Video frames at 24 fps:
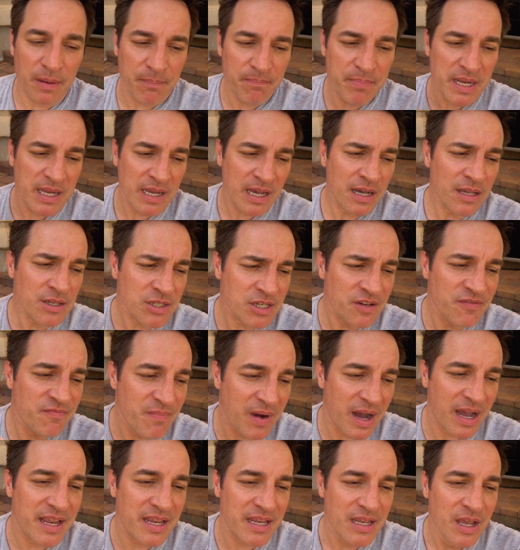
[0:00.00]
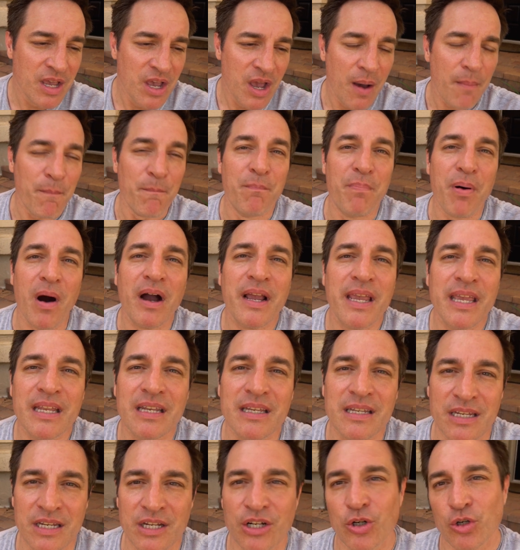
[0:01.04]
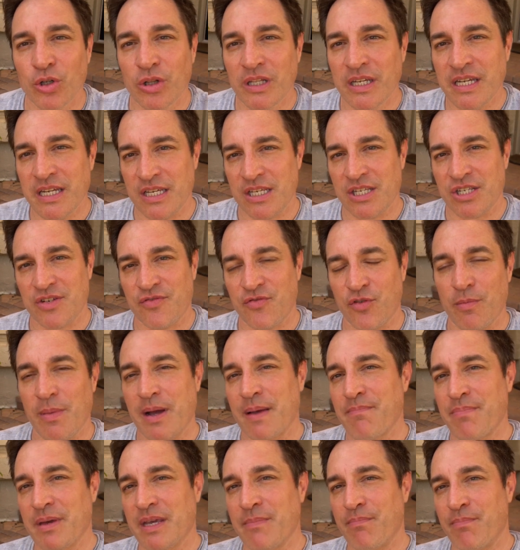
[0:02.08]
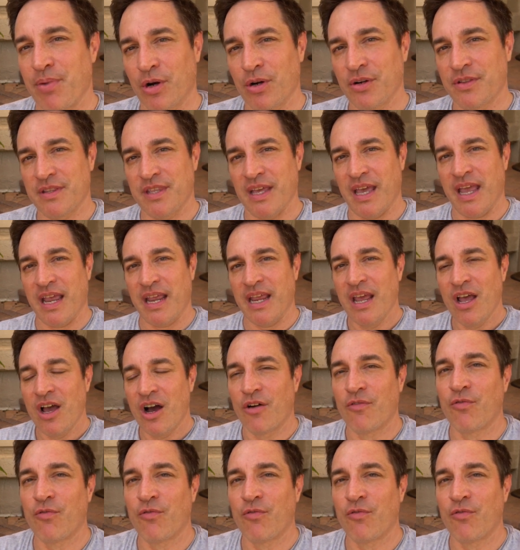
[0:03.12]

but because of my bucket year list for my big birthday